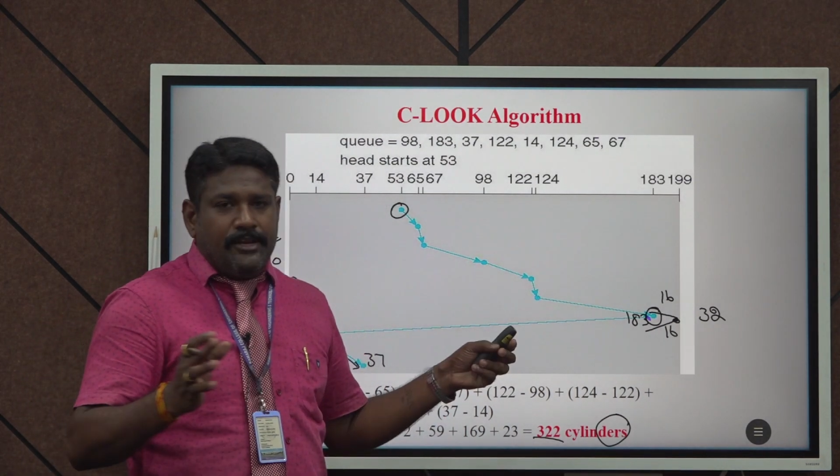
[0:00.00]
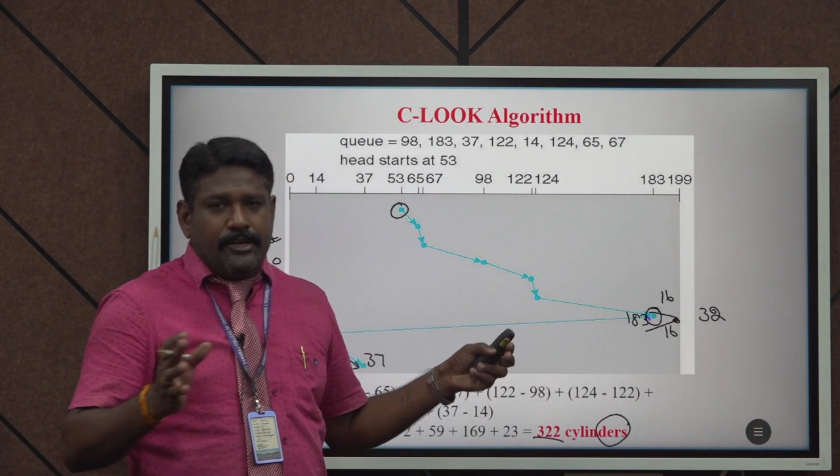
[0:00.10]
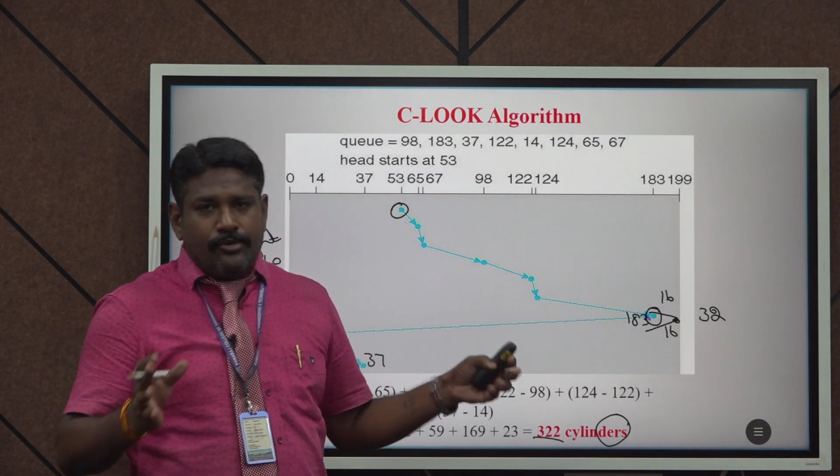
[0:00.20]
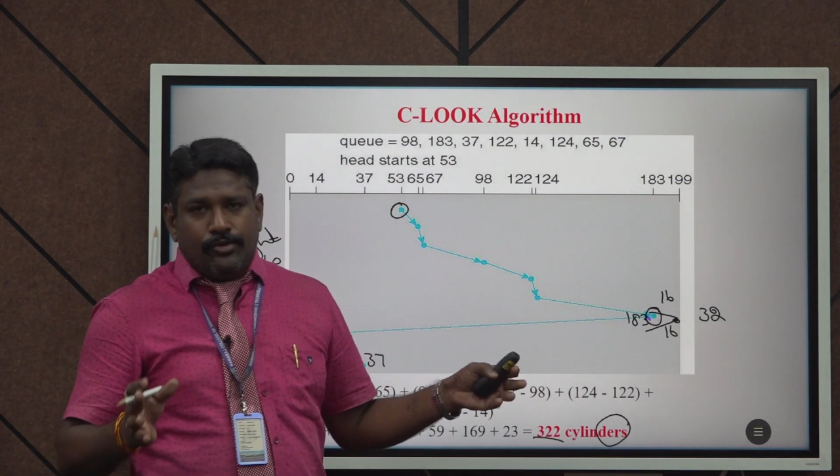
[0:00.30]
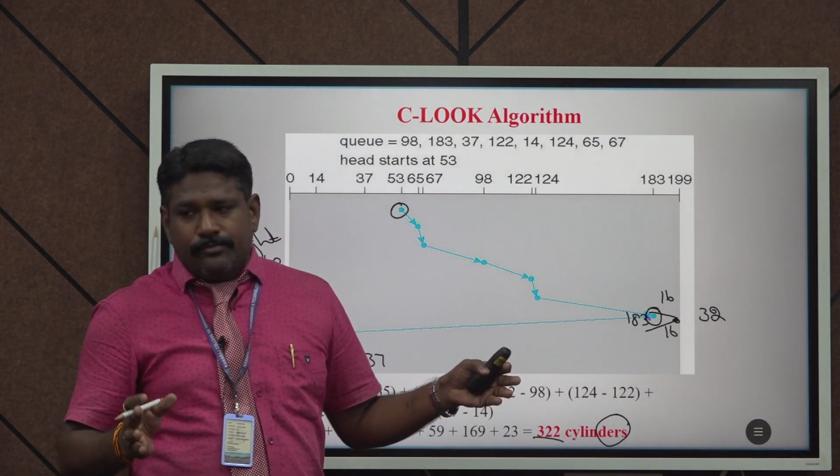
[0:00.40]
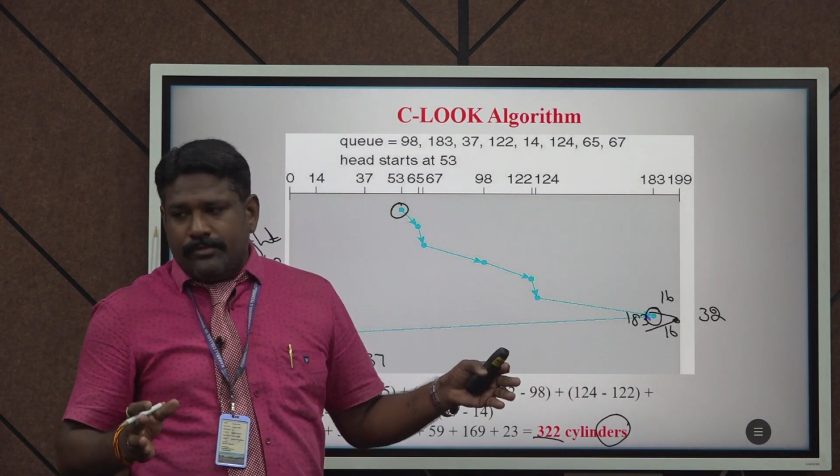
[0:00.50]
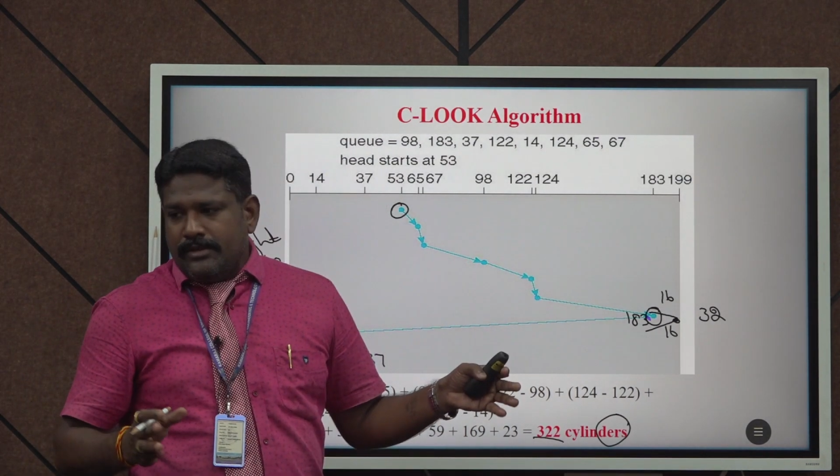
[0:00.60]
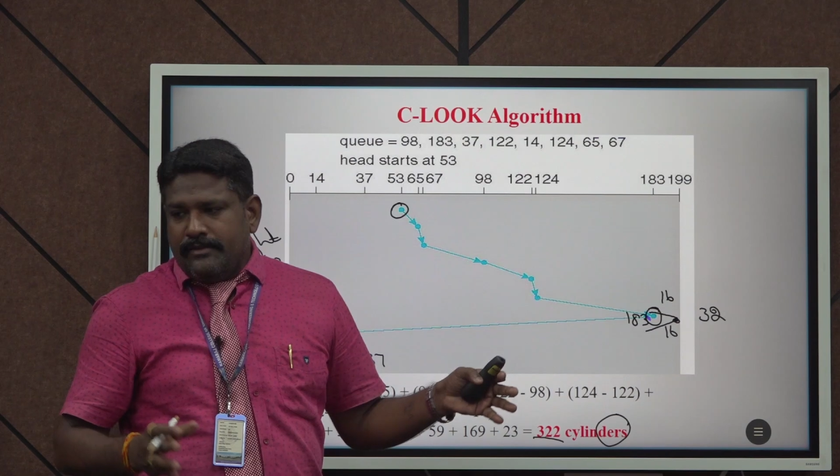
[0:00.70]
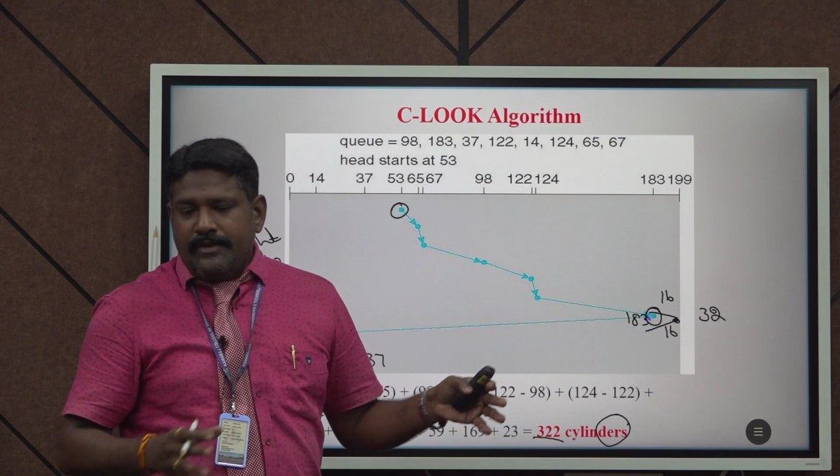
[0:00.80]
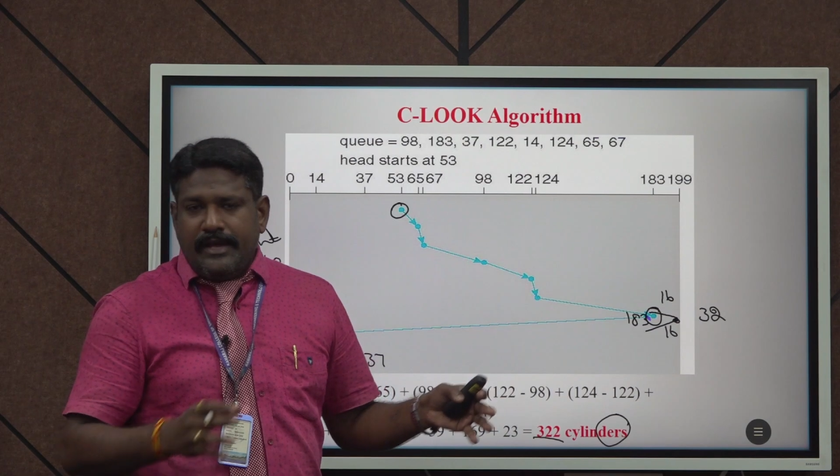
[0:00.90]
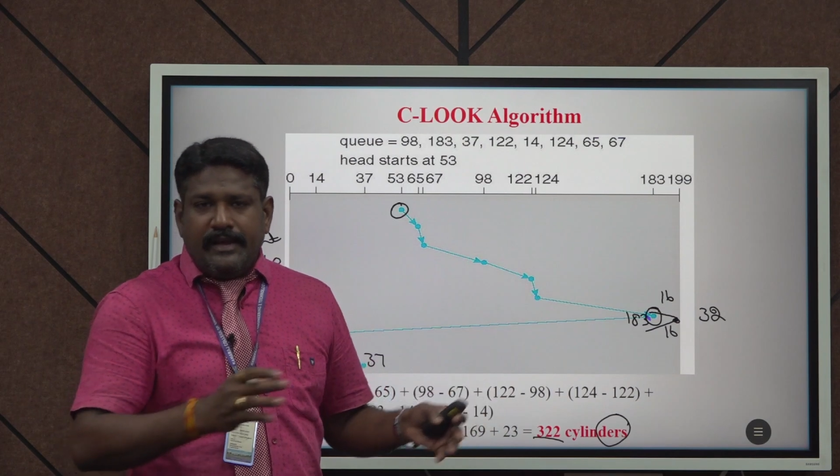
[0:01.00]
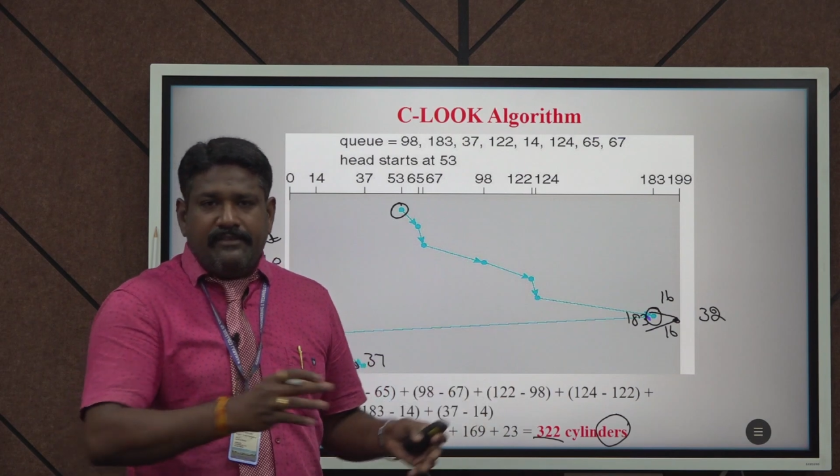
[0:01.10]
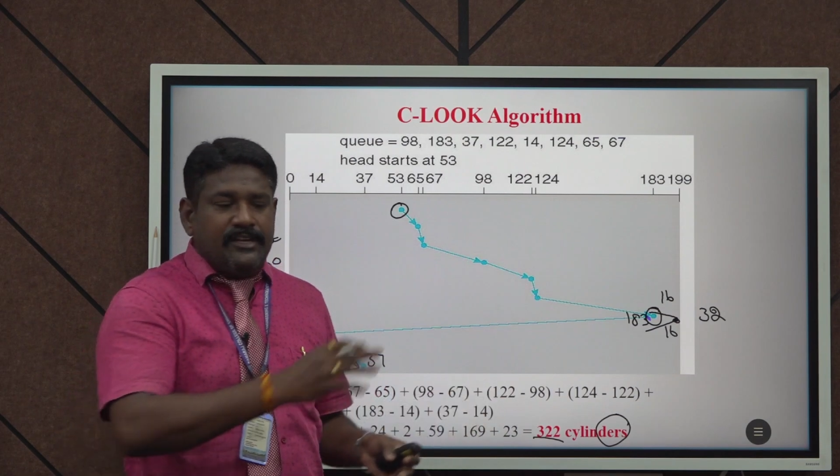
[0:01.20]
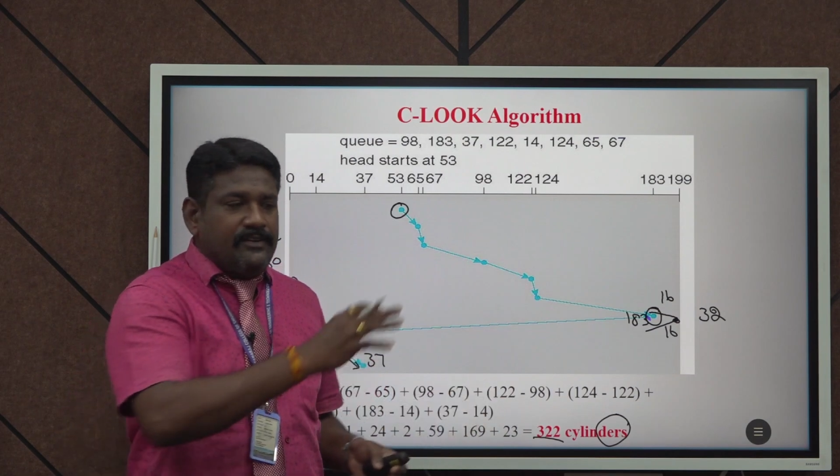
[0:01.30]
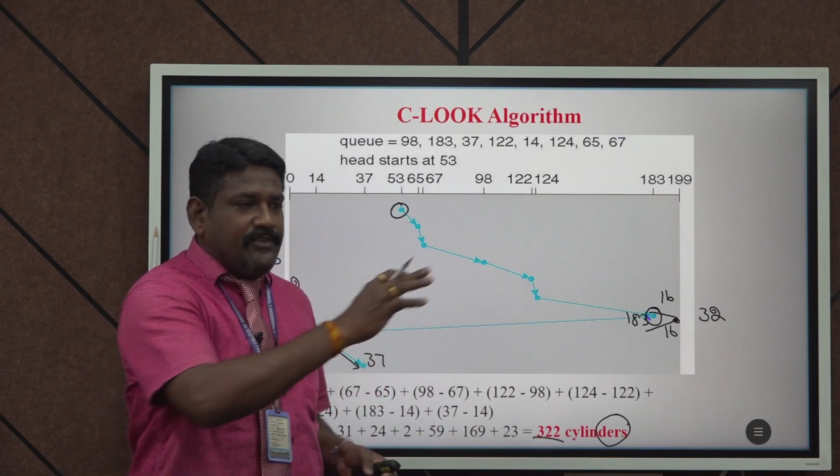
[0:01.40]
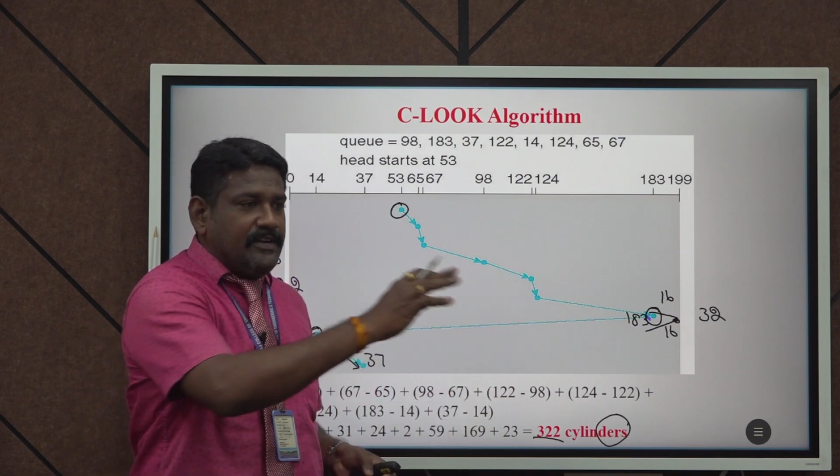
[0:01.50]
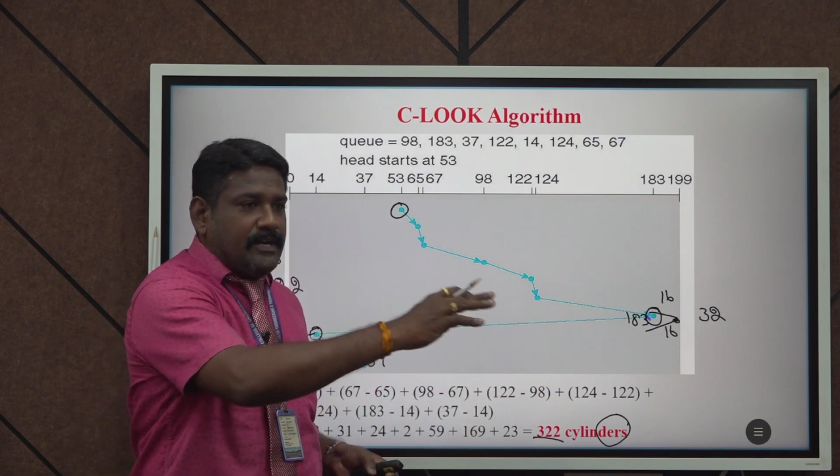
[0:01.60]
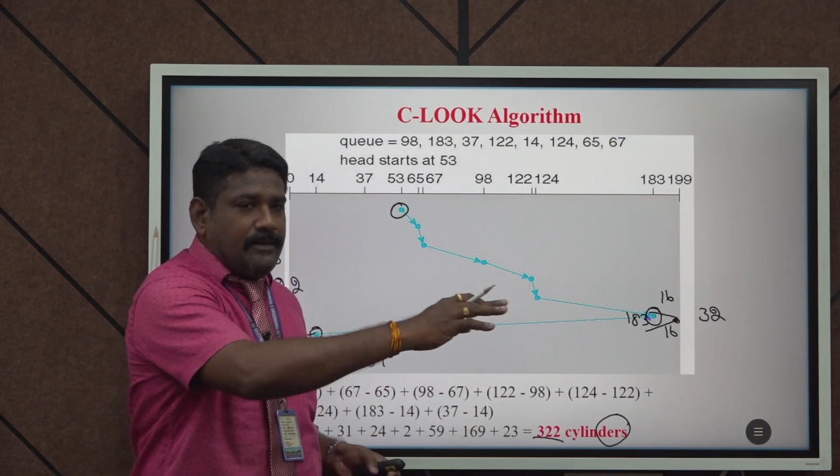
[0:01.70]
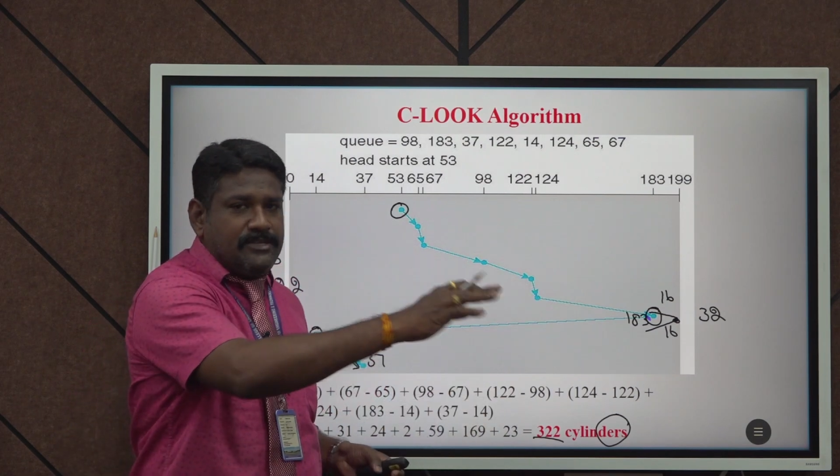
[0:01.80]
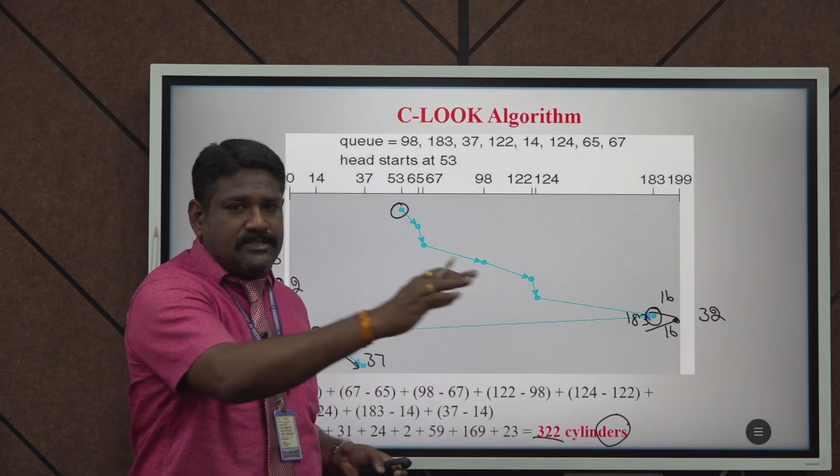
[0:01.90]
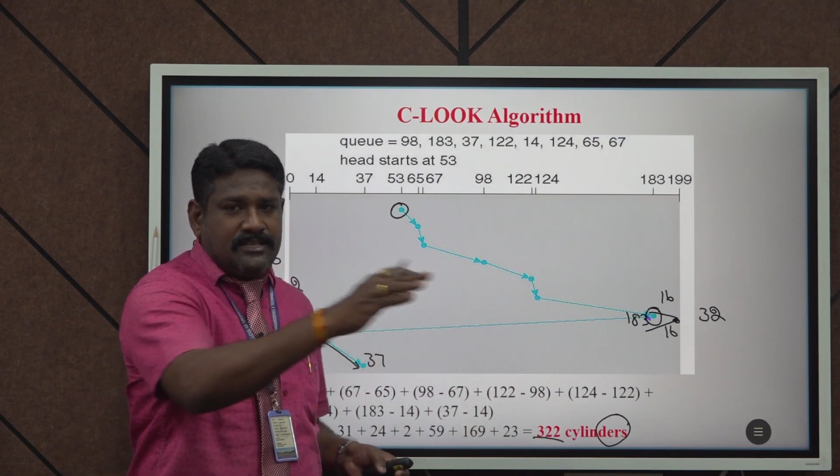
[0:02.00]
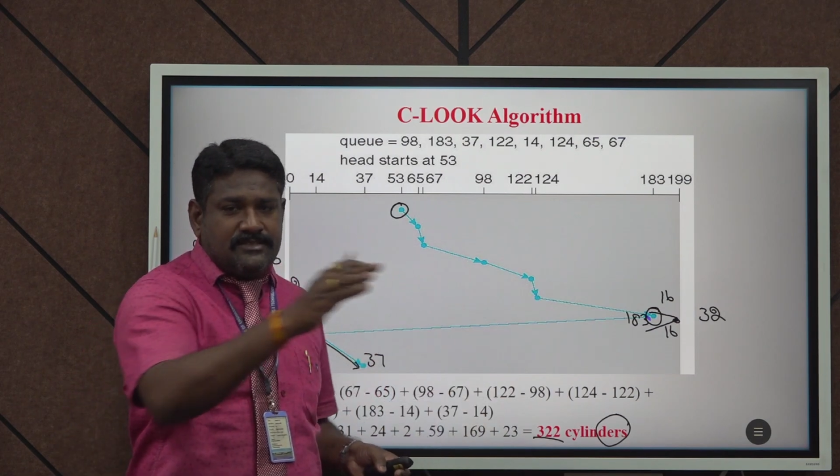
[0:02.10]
in a room we are having different objects